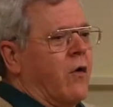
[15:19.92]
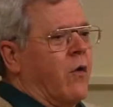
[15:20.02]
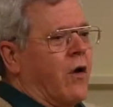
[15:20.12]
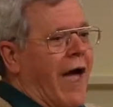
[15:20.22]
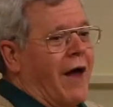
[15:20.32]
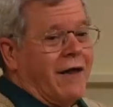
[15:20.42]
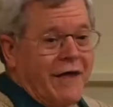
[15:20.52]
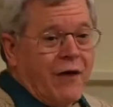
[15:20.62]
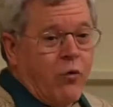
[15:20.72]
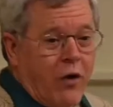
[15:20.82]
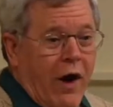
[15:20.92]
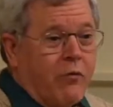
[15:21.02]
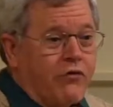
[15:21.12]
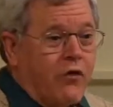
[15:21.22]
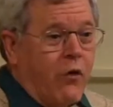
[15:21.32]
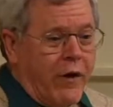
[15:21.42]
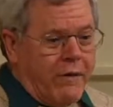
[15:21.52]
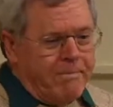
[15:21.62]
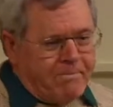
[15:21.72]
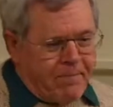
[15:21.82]
or how to get where I was
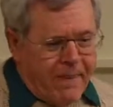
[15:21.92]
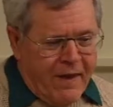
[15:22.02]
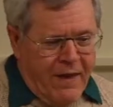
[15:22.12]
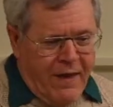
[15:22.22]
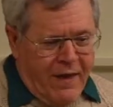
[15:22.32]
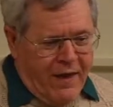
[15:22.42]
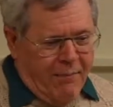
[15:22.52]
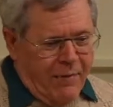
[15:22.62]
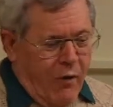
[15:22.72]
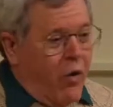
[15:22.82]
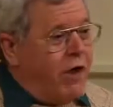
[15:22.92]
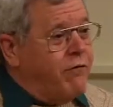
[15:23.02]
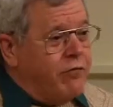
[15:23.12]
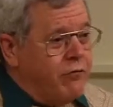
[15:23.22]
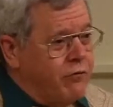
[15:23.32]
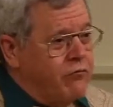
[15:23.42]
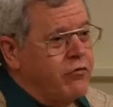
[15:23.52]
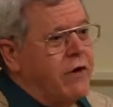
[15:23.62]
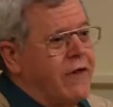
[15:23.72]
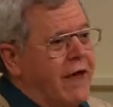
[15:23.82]
going. And my wife
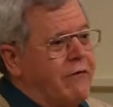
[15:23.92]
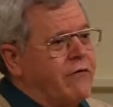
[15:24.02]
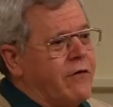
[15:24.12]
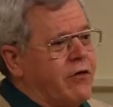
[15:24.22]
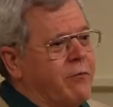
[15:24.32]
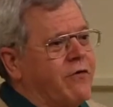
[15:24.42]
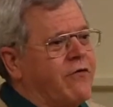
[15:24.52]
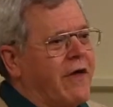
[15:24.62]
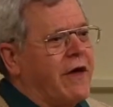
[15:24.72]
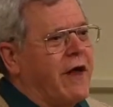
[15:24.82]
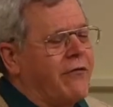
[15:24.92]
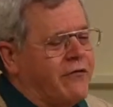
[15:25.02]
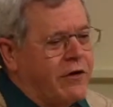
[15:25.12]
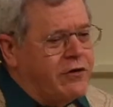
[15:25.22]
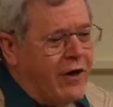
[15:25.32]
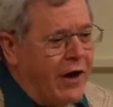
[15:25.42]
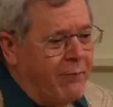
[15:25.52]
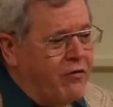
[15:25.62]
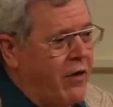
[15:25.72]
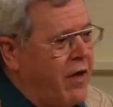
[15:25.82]
really hates to hear me say it at such
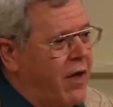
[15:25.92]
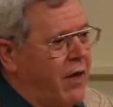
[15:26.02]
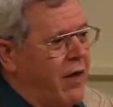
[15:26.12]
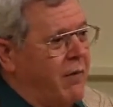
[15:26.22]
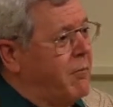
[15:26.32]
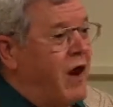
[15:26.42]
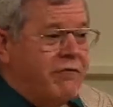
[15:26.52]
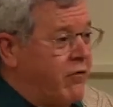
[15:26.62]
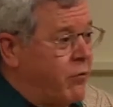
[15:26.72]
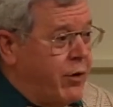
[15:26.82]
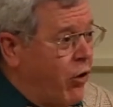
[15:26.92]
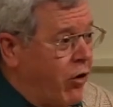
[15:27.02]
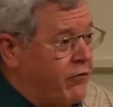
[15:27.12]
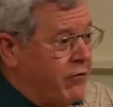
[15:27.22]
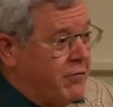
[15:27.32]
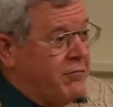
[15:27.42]
times, but I've never been lost.